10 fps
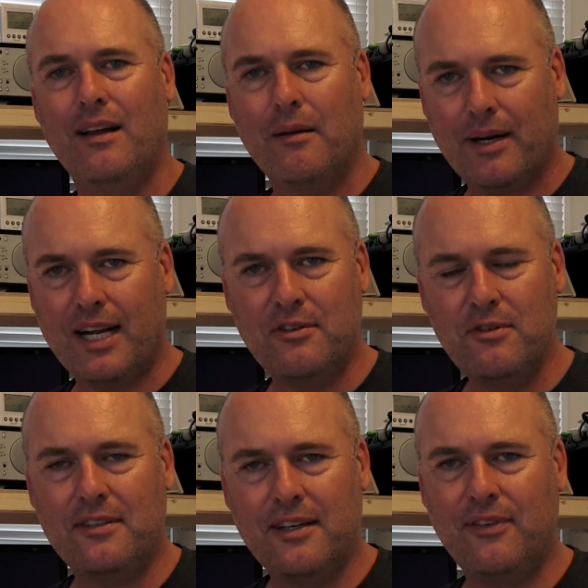but I do
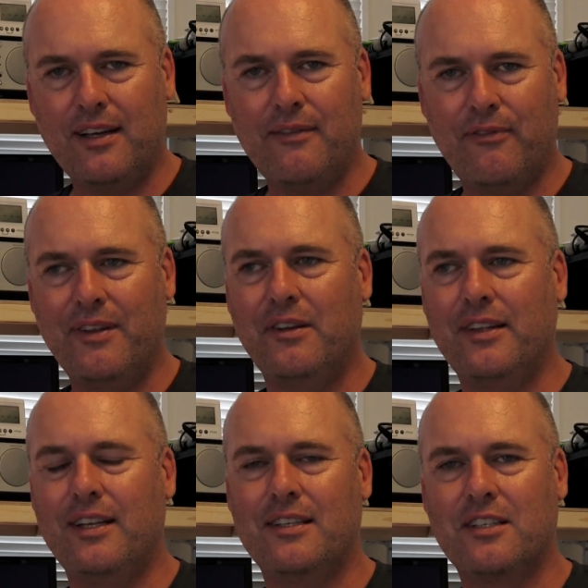definitely feel
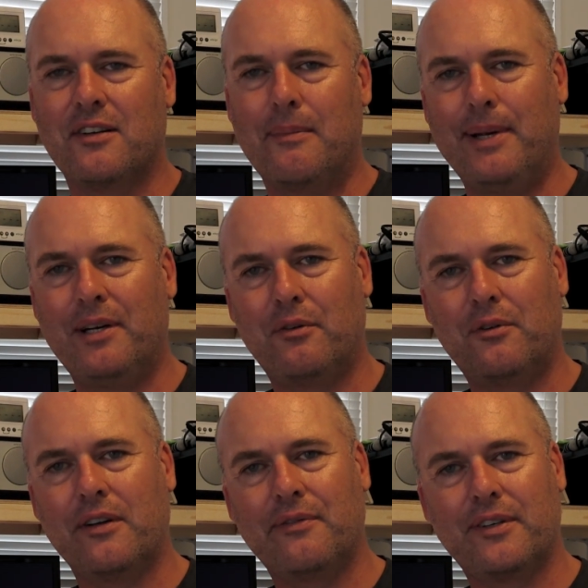that it's got a better
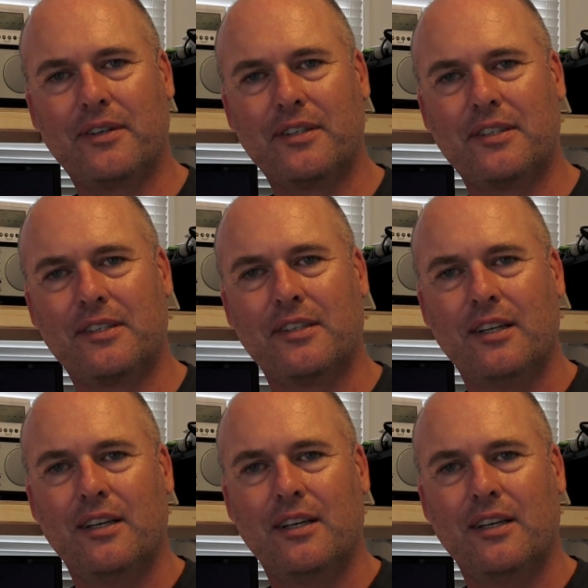autofocus